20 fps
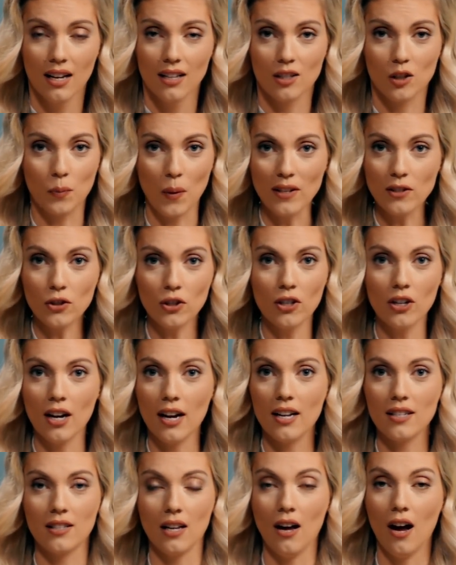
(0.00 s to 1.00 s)
Spencer
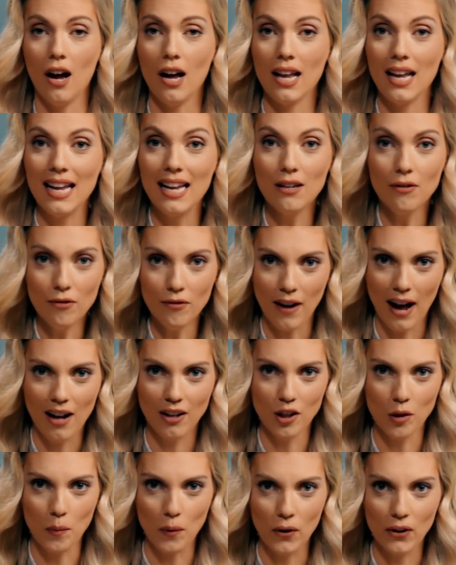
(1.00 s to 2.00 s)
is
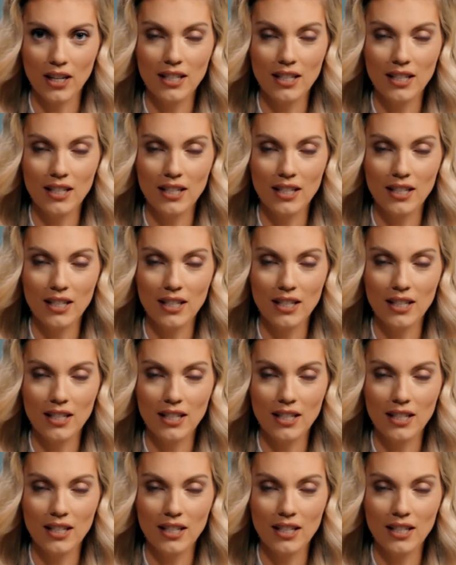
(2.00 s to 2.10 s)
invaluable.